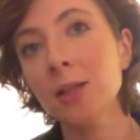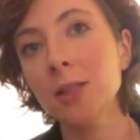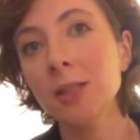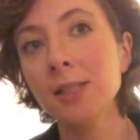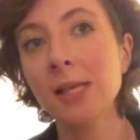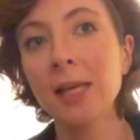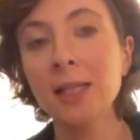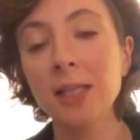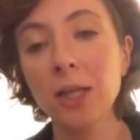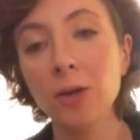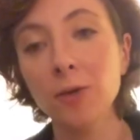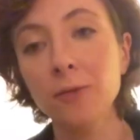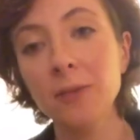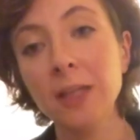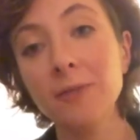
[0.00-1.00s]
this
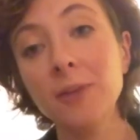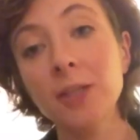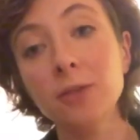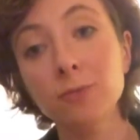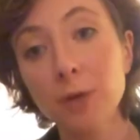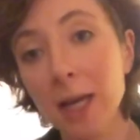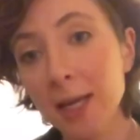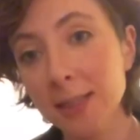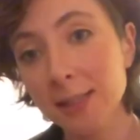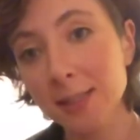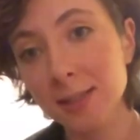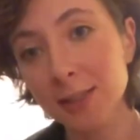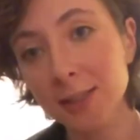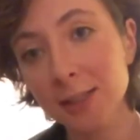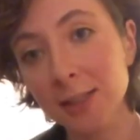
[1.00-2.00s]
idea of giving
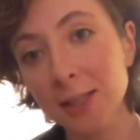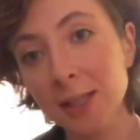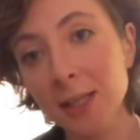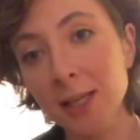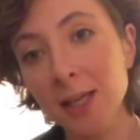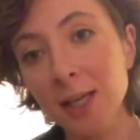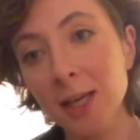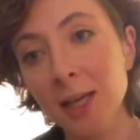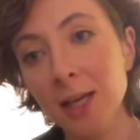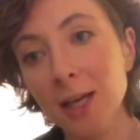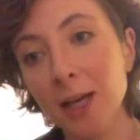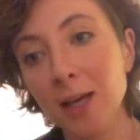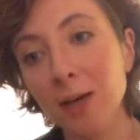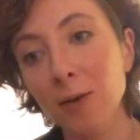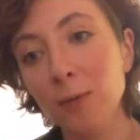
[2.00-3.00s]
rest
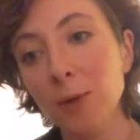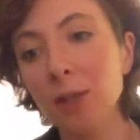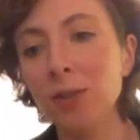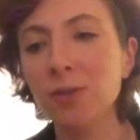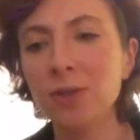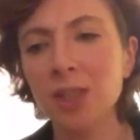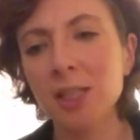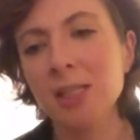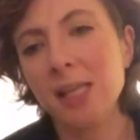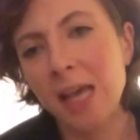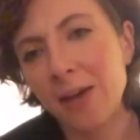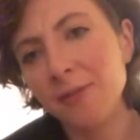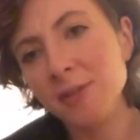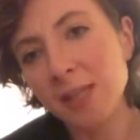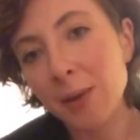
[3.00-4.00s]
when you just
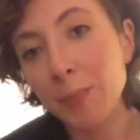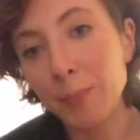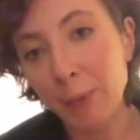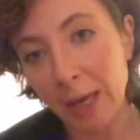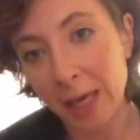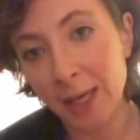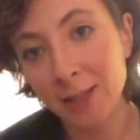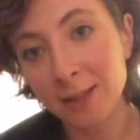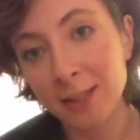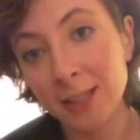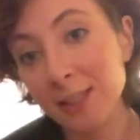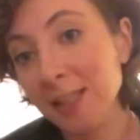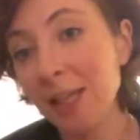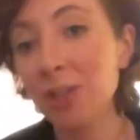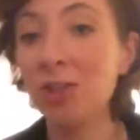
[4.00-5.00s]
have some pain
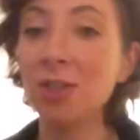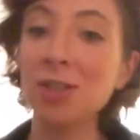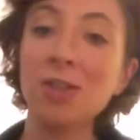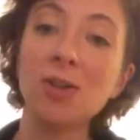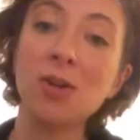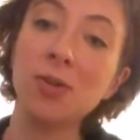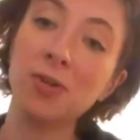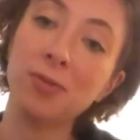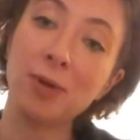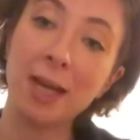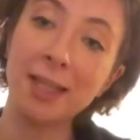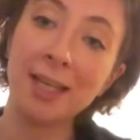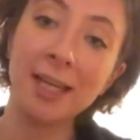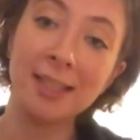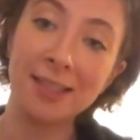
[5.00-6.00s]
is actually not the
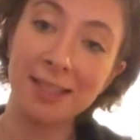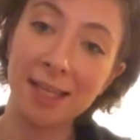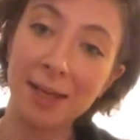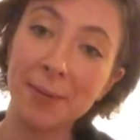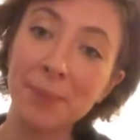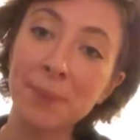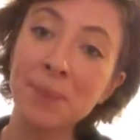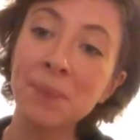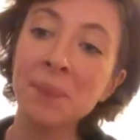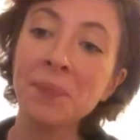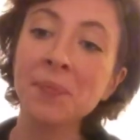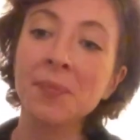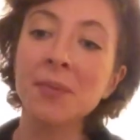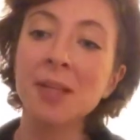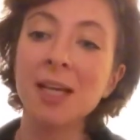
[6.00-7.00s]
right idea.
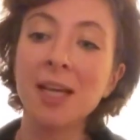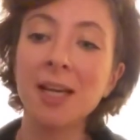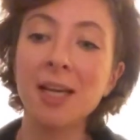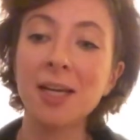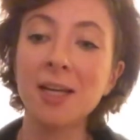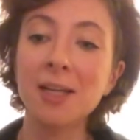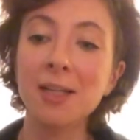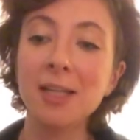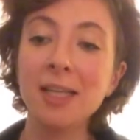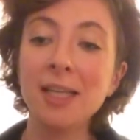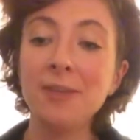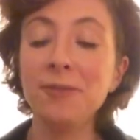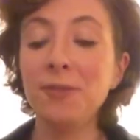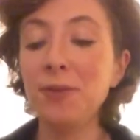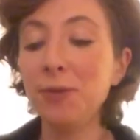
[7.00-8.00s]

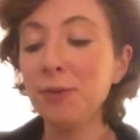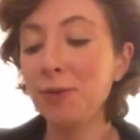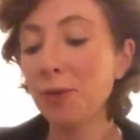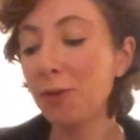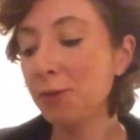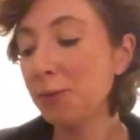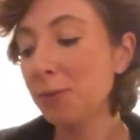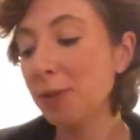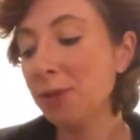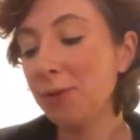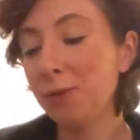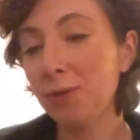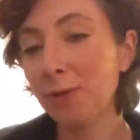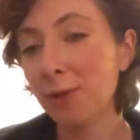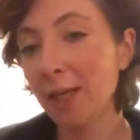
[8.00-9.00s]
If you don't want
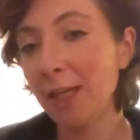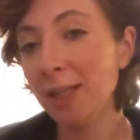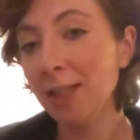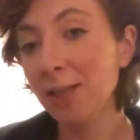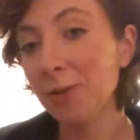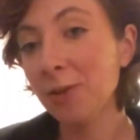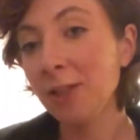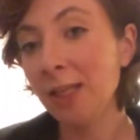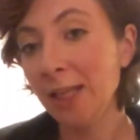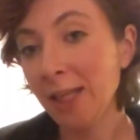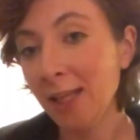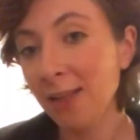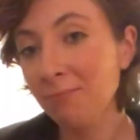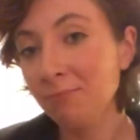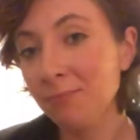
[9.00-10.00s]
to train your
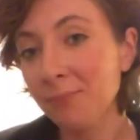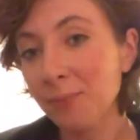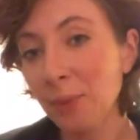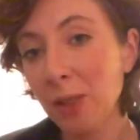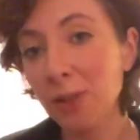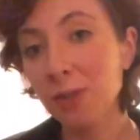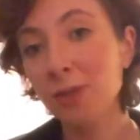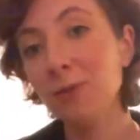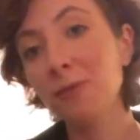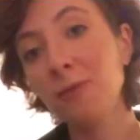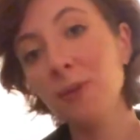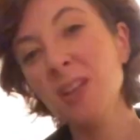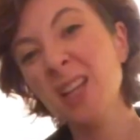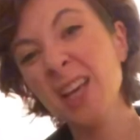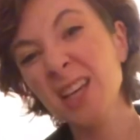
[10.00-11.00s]
knee because you
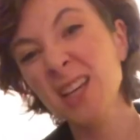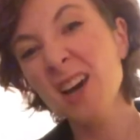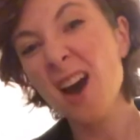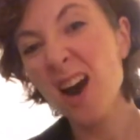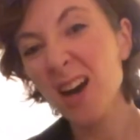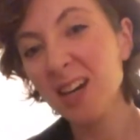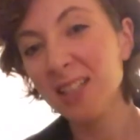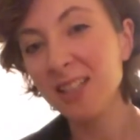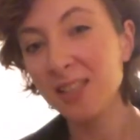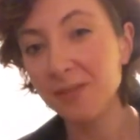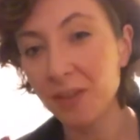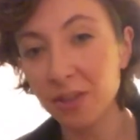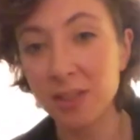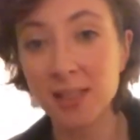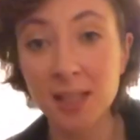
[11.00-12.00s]
feel like, it's
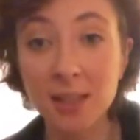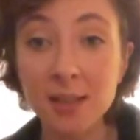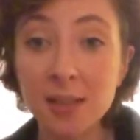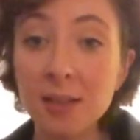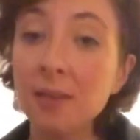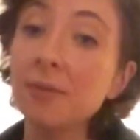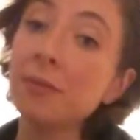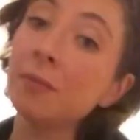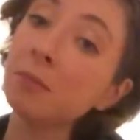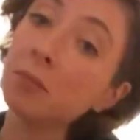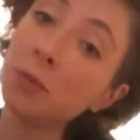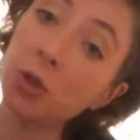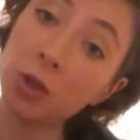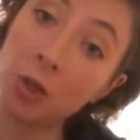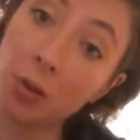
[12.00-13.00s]
very sensitive,
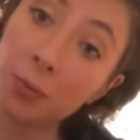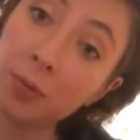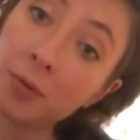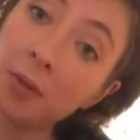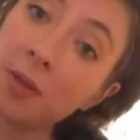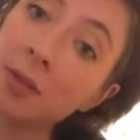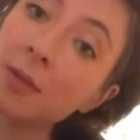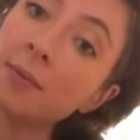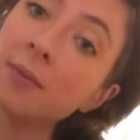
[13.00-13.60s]
don't.